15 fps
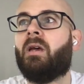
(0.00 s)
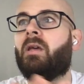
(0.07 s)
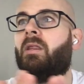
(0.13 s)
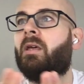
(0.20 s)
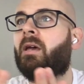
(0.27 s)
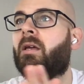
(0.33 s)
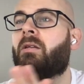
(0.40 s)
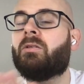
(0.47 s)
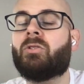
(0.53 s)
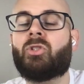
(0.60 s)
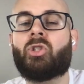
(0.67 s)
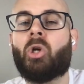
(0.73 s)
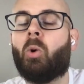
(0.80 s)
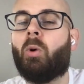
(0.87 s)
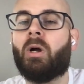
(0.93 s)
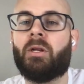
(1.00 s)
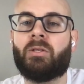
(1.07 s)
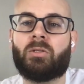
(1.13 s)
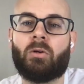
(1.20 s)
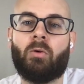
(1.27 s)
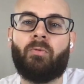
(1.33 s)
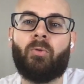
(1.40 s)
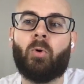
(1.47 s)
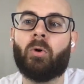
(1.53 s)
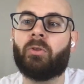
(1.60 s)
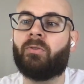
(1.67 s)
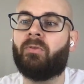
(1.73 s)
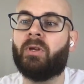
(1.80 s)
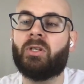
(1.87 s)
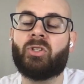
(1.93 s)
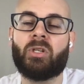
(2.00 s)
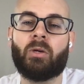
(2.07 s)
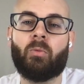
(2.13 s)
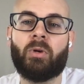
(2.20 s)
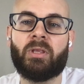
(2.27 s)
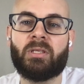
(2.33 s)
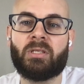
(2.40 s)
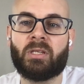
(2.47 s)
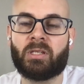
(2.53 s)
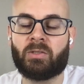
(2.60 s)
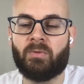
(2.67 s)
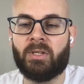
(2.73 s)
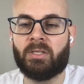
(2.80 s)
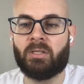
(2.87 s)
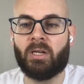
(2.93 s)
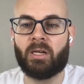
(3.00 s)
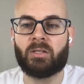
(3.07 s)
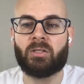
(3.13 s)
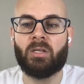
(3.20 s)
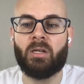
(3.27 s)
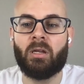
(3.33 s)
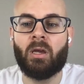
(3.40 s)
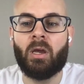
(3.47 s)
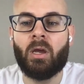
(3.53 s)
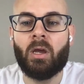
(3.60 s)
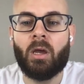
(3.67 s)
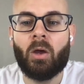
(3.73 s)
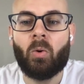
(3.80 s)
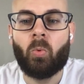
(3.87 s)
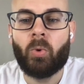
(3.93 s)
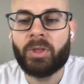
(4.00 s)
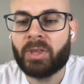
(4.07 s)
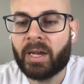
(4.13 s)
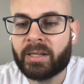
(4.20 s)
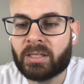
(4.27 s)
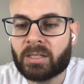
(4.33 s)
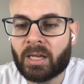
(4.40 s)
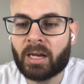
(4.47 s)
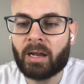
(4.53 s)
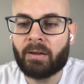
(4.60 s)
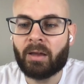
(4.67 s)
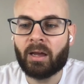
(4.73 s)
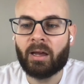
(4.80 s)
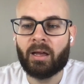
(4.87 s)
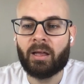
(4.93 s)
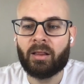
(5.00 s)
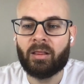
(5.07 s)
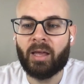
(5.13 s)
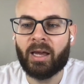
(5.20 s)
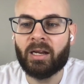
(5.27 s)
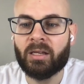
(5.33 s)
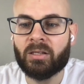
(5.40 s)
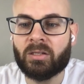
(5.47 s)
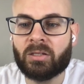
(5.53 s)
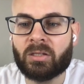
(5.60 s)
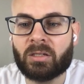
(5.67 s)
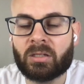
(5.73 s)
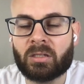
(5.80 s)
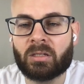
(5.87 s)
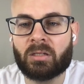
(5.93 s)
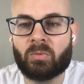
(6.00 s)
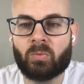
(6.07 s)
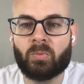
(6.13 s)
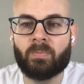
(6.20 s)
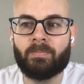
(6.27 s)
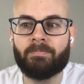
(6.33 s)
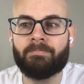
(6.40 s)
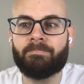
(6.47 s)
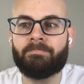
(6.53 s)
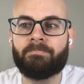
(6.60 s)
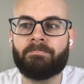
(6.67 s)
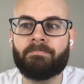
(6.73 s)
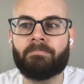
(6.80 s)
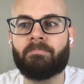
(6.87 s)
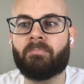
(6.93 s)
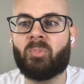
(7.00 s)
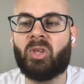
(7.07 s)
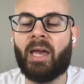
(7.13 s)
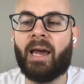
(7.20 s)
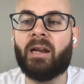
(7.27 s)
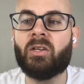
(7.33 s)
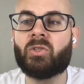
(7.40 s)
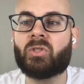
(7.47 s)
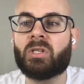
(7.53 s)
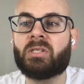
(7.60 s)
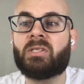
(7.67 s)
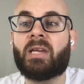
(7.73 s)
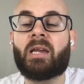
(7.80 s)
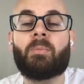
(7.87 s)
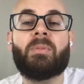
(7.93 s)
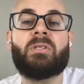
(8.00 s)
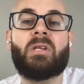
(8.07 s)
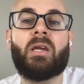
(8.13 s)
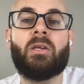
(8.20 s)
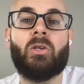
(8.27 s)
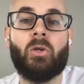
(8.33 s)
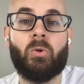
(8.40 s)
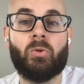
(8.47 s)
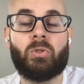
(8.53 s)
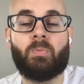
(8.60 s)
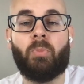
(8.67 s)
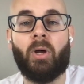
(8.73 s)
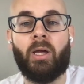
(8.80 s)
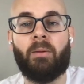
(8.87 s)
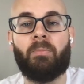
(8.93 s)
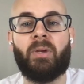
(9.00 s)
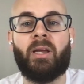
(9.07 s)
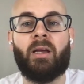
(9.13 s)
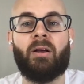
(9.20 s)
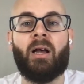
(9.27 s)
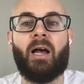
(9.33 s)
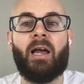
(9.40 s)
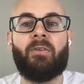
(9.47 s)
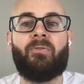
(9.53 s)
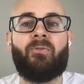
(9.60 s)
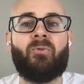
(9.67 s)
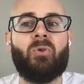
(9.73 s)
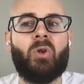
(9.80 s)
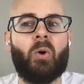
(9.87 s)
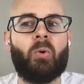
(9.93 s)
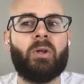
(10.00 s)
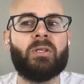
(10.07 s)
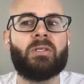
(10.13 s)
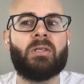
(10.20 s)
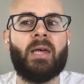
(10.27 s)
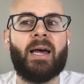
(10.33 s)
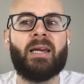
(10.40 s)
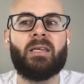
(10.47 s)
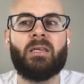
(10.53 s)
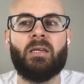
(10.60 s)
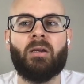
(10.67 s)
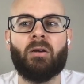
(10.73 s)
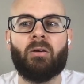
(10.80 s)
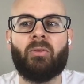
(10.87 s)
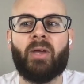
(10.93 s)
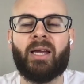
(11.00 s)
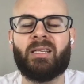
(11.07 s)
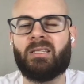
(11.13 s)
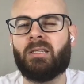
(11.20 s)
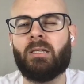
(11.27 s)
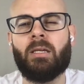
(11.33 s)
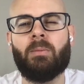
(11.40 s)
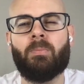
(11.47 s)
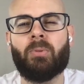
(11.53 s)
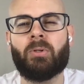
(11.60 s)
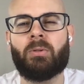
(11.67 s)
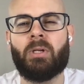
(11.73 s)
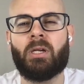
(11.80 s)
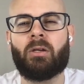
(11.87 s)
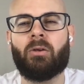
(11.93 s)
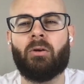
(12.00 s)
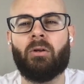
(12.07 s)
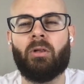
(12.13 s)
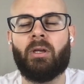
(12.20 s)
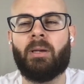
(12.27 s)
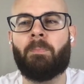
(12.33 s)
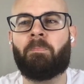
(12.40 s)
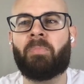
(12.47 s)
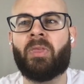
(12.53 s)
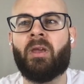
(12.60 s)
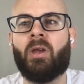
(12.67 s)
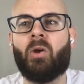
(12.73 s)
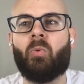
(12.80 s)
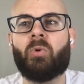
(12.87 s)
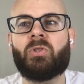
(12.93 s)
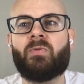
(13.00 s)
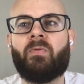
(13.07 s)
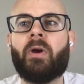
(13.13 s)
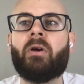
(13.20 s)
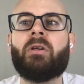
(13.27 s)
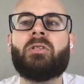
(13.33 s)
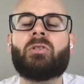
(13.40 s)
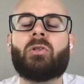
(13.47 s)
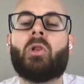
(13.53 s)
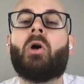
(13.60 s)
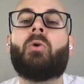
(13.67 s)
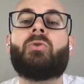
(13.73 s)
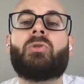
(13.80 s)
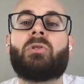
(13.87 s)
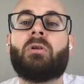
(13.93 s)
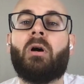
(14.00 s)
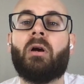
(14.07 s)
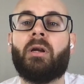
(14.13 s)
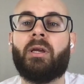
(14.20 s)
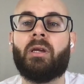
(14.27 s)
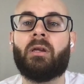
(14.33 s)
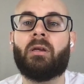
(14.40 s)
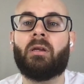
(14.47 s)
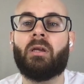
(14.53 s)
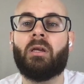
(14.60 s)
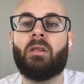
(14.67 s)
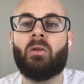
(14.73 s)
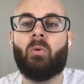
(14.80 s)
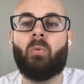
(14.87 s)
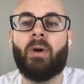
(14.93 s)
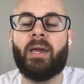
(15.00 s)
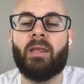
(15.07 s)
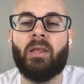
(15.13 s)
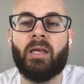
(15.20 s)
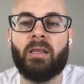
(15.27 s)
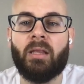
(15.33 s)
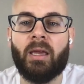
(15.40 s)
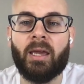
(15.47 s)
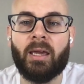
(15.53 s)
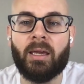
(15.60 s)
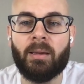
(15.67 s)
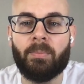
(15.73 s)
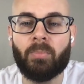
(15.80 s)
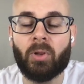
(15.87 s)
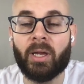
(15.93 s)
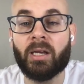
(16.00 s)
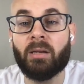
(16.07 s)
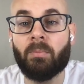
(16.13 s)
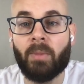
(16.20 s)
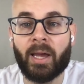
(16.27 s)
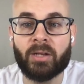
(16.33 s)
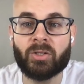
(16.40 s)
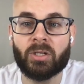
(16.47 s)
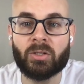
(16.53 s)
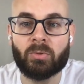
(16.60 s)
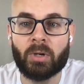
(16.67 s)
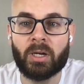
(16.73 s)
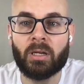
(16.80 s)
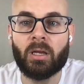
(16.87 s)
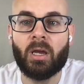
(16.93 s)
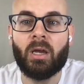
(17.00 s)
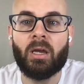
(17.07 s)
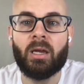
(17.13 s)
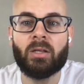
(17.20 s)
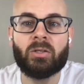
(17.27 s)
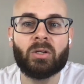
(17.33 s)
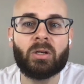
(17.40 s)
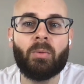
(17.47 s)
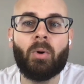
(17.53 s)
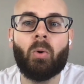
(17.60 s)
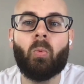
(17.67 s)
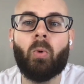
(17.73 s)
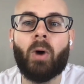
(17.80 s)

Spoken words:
and then so on and so forth, finishing with 6v6. And with that said, that is that is the segments I use, but I've noticed that year, that team particularly was very slow starting in the way that they played in matches, right? It took them a